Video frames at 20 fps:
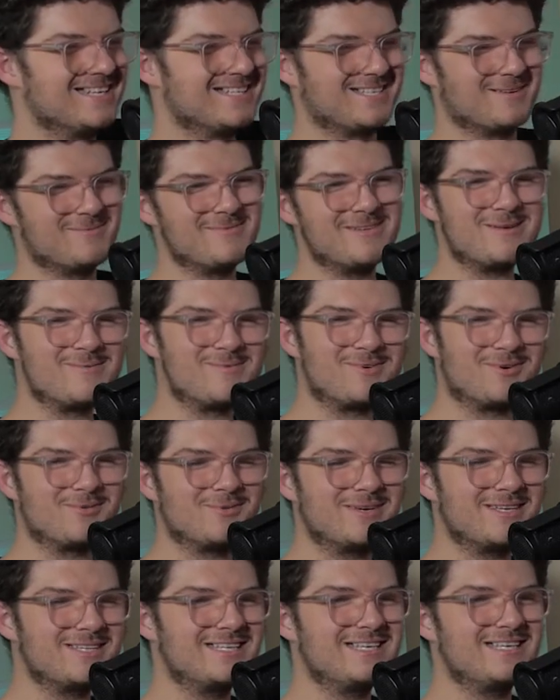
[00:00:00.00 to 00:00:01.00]
some of them are
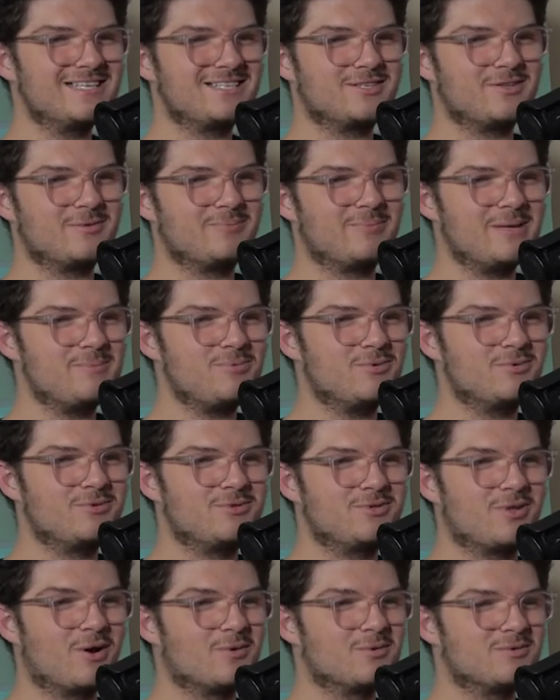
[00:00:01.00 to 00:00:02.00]
released. People
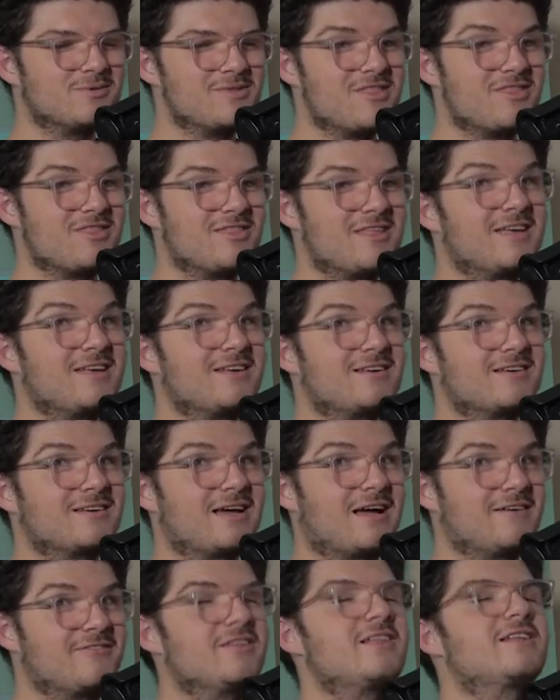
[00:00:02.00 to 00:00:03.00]
don't think.
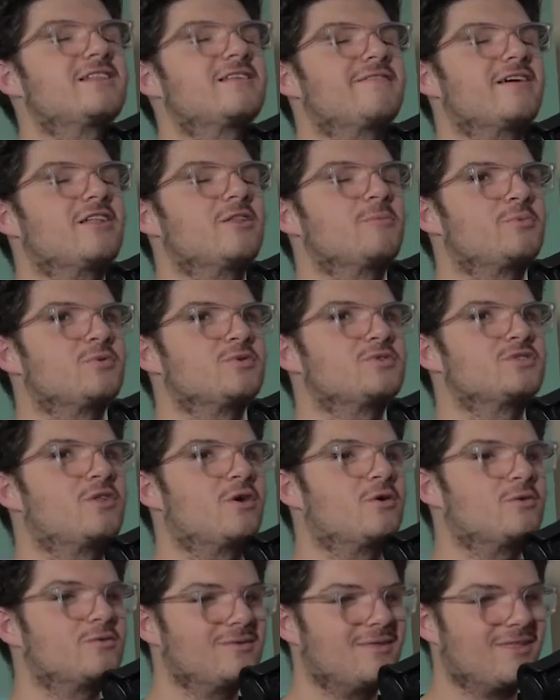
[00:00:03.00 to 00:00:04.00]
I feel like developers
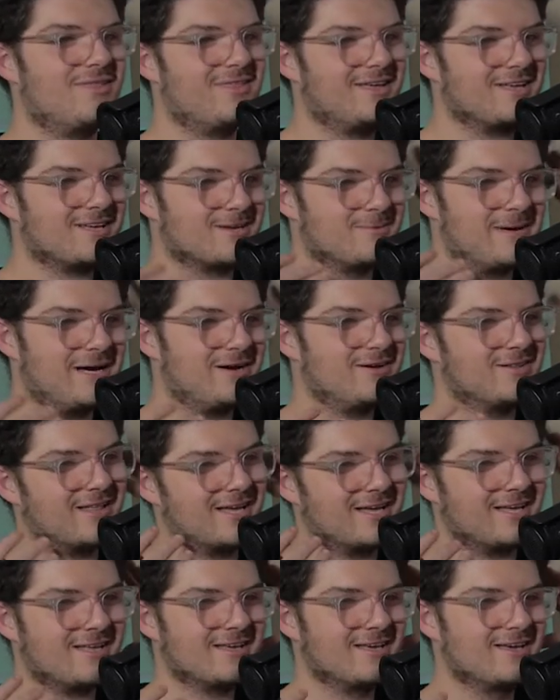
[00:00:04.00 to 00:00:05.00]
don't think about
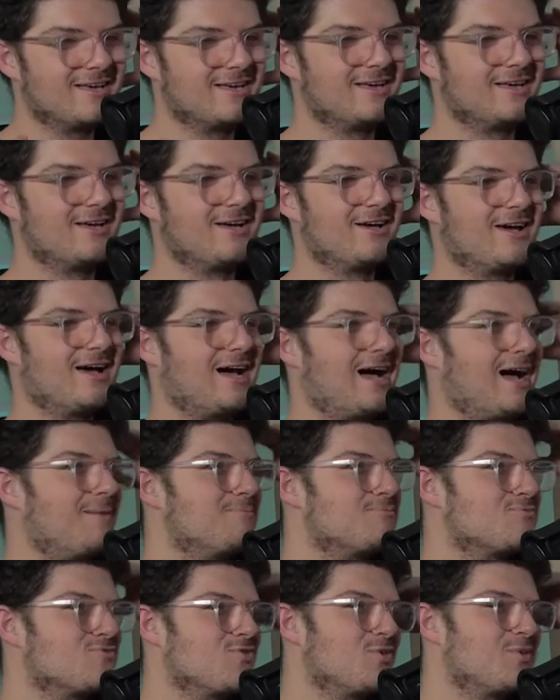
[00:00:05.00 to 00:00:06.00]
like
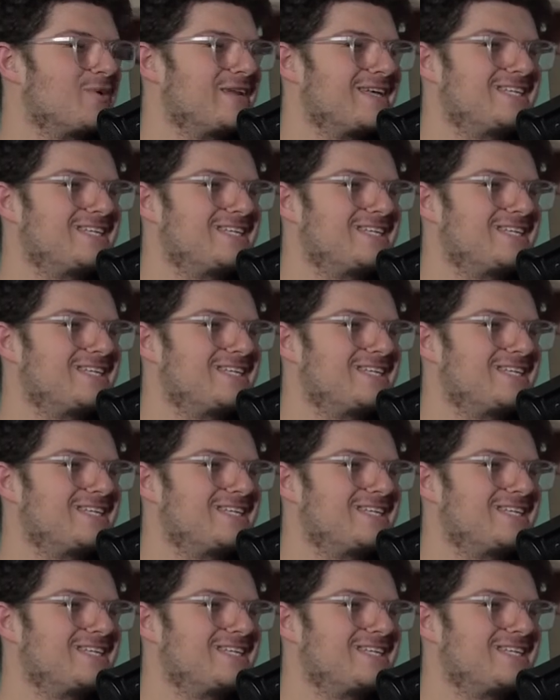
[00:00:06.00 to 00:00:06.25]
I'm ruining